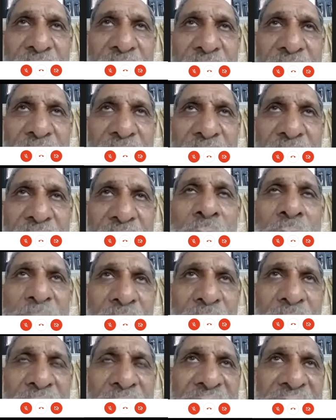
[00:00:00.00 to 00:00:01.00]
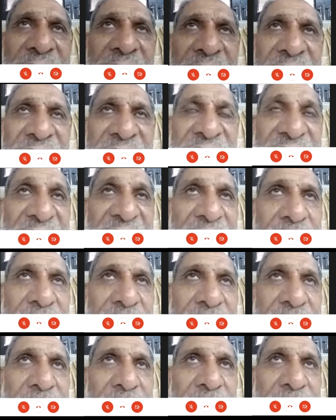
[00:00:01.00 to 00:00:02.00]
bone marrow lineage cell,
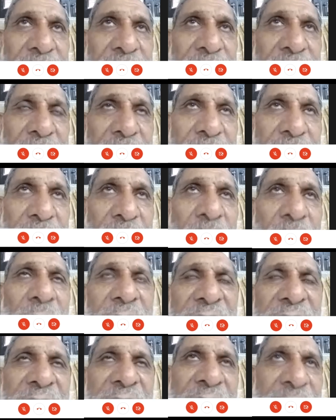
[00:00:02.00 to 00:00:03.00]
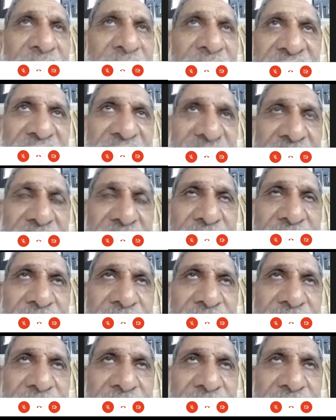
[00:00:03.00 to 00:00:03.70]
only RBCs.